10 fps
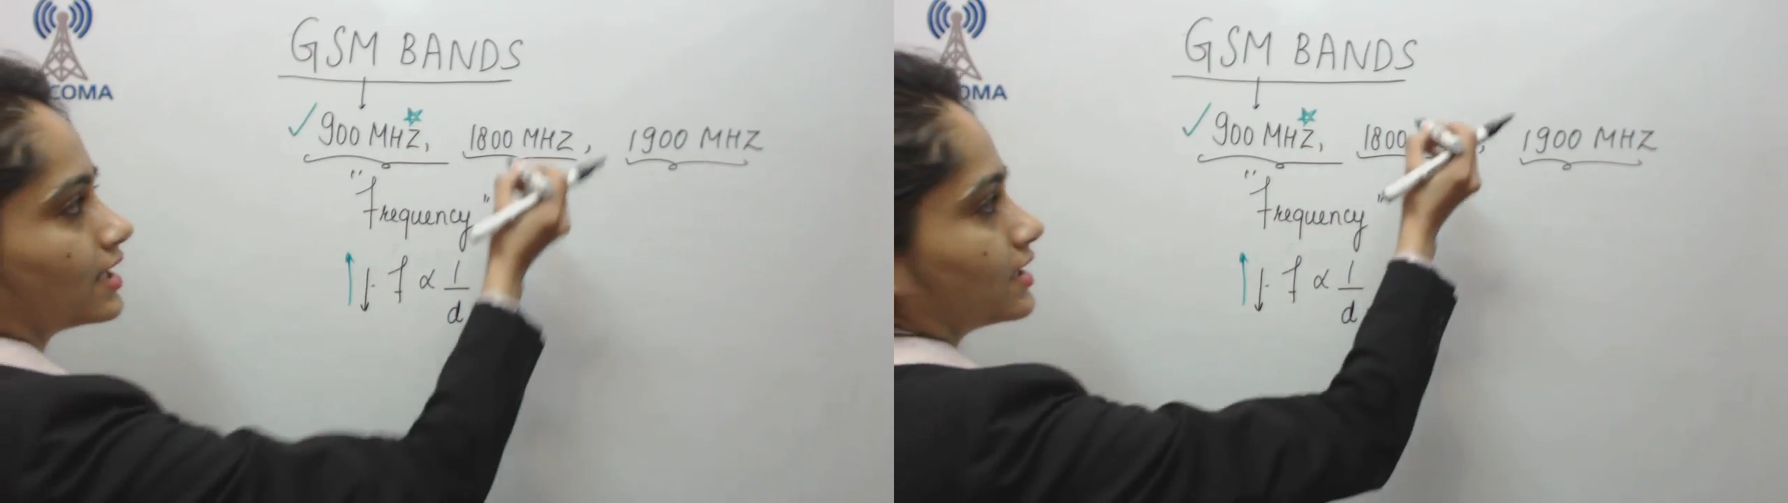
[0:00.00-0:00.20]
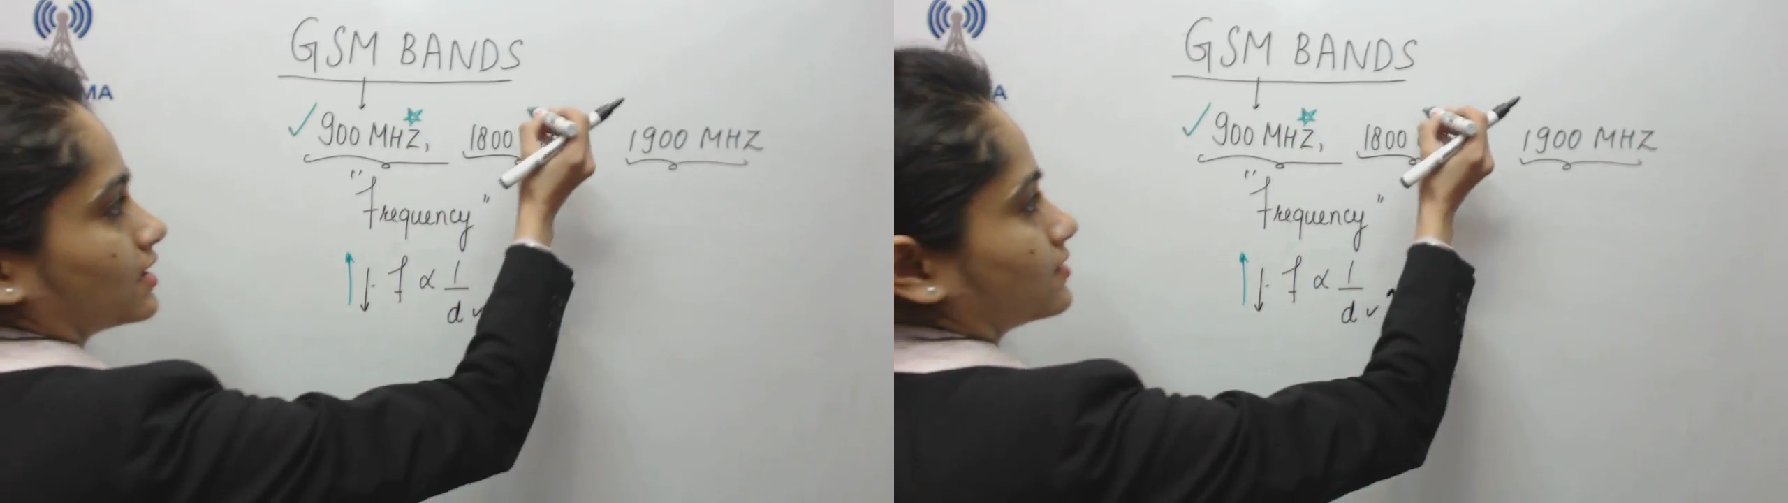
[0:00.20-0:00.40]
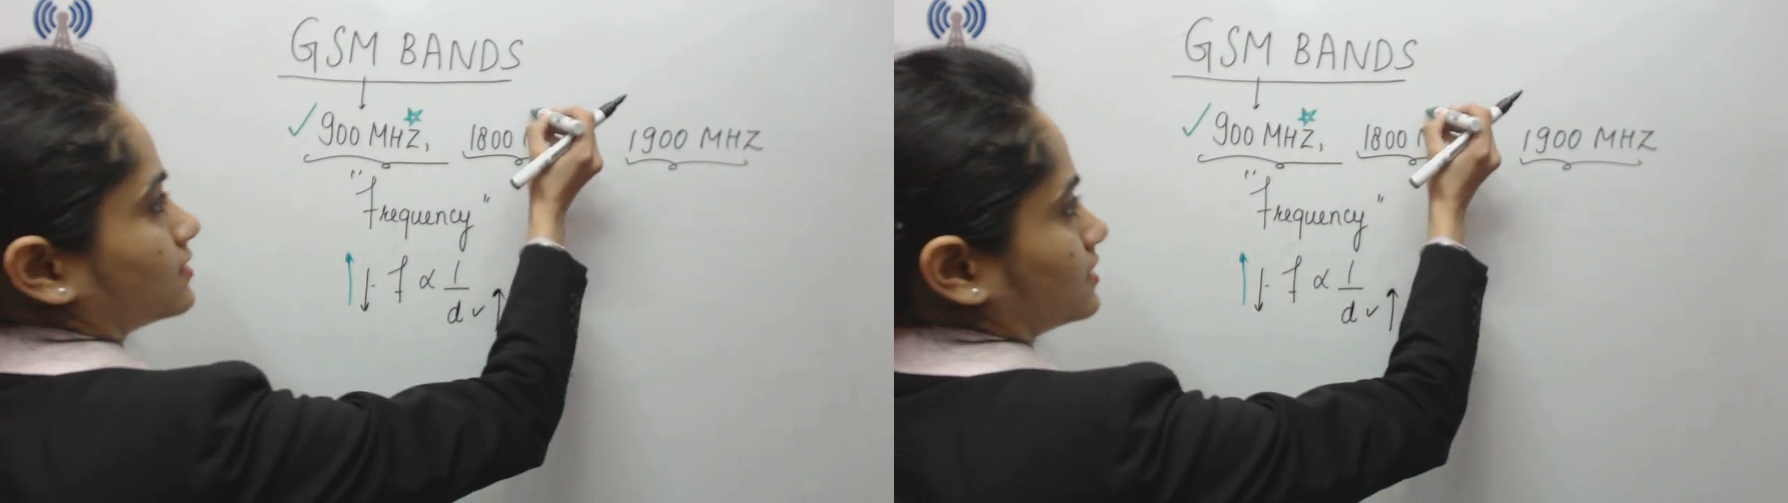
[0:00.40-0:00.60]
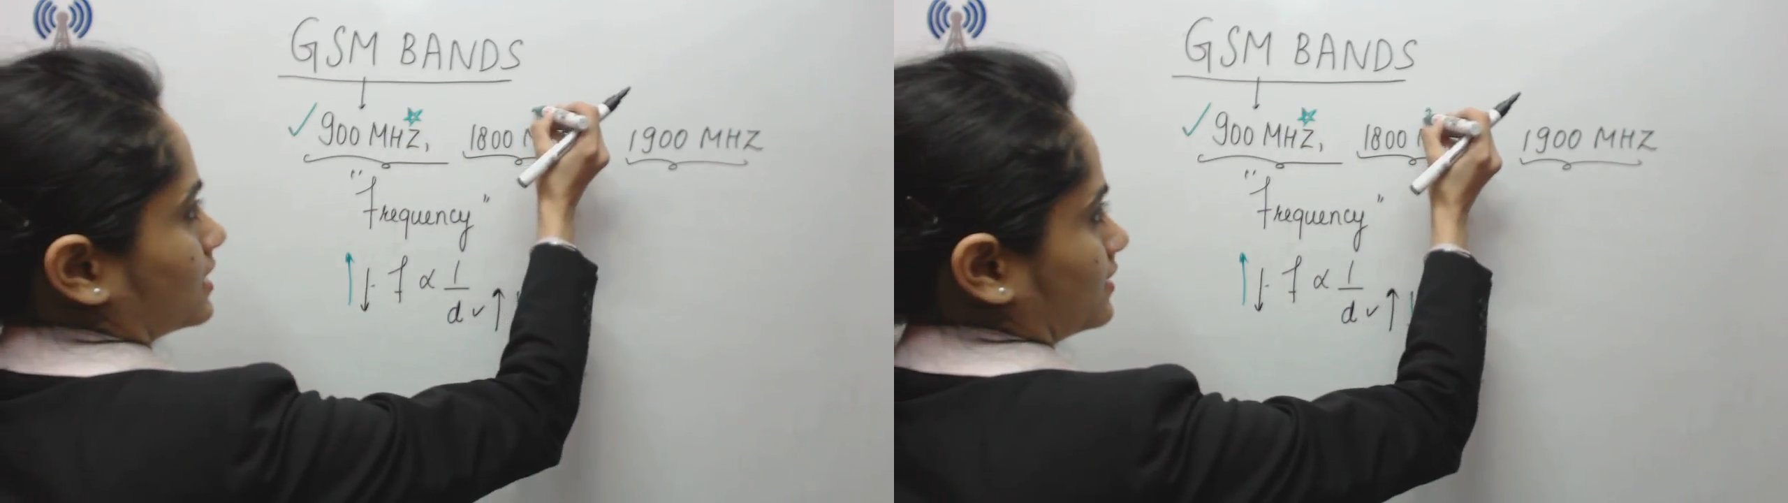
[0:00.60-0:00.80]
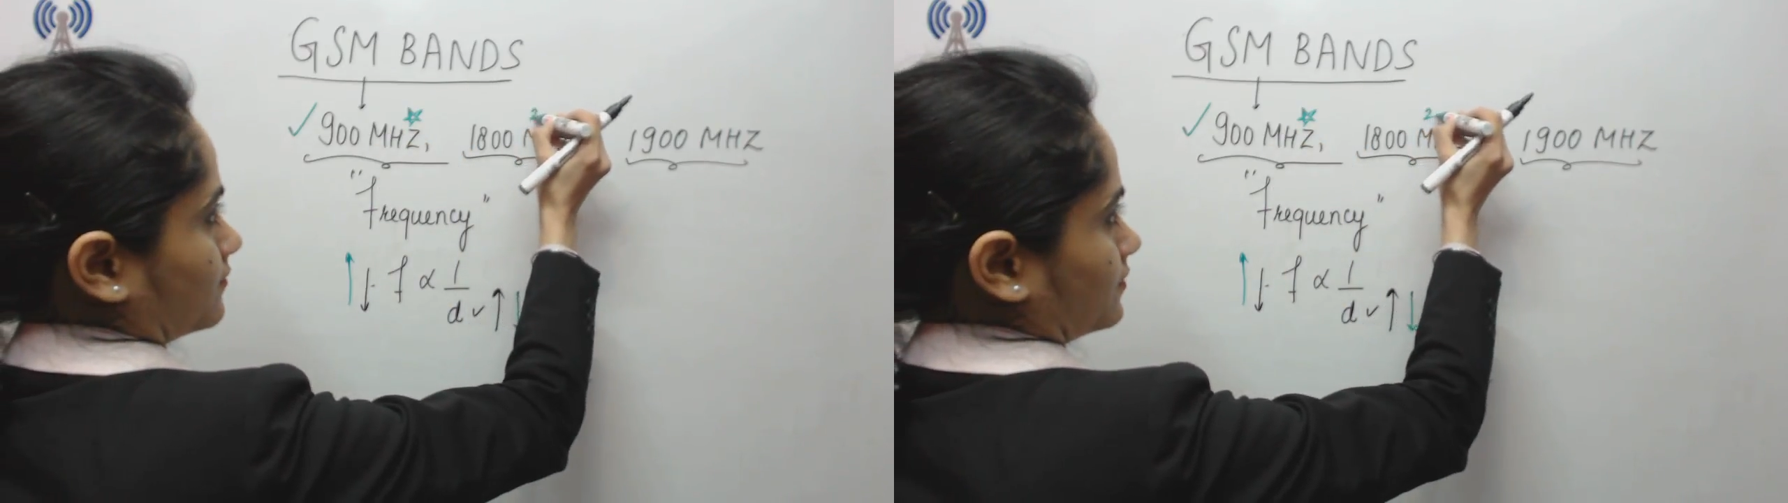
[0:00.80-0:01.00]
And
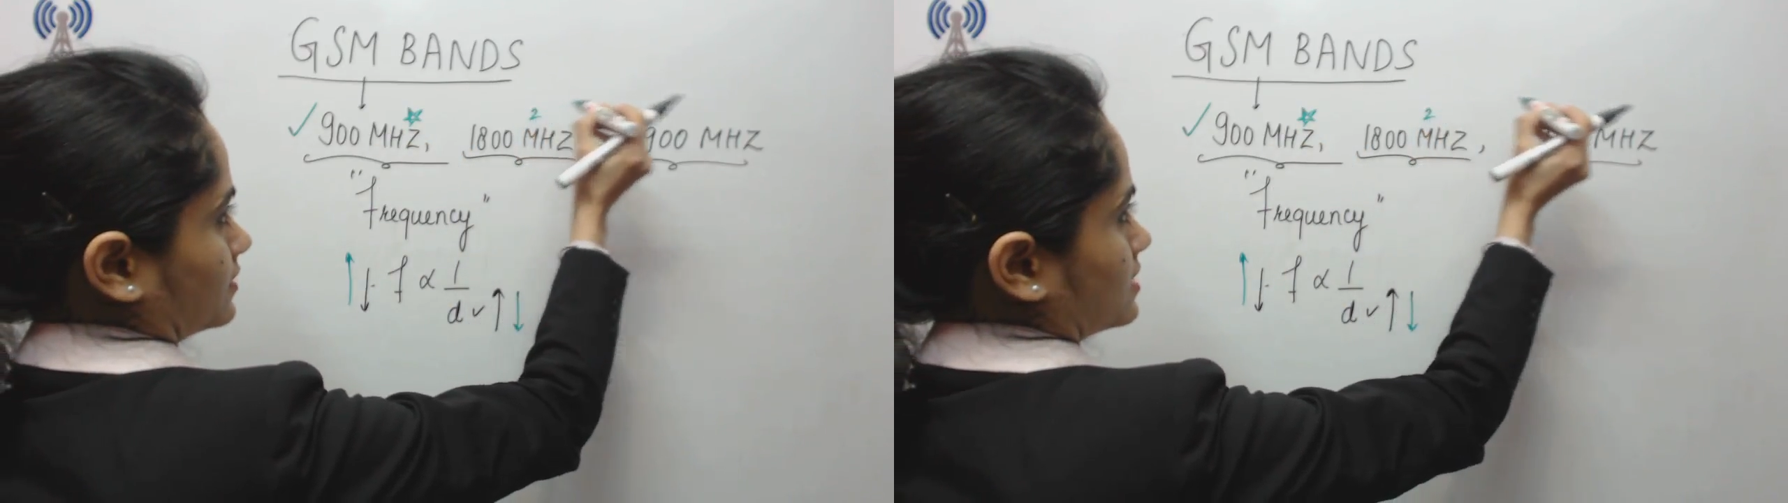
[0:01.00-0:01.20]
then